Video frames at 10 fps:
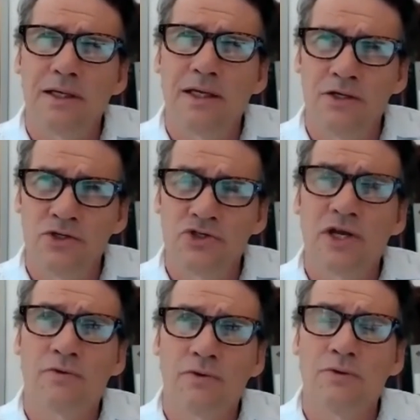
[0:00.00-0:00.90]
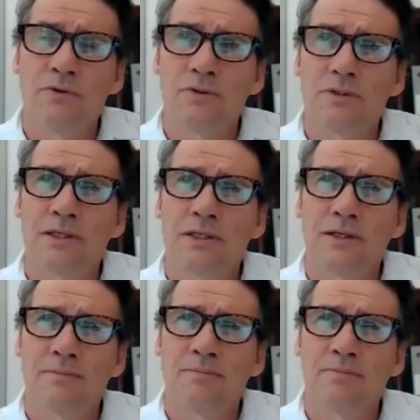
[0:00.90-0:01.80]
in general
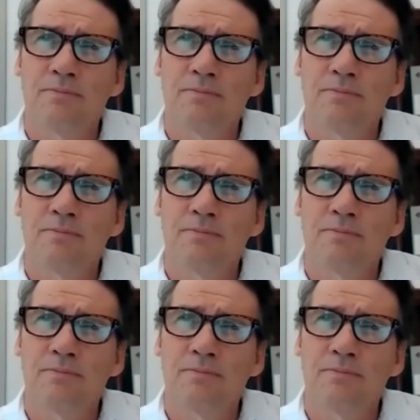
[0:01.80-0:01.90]
um,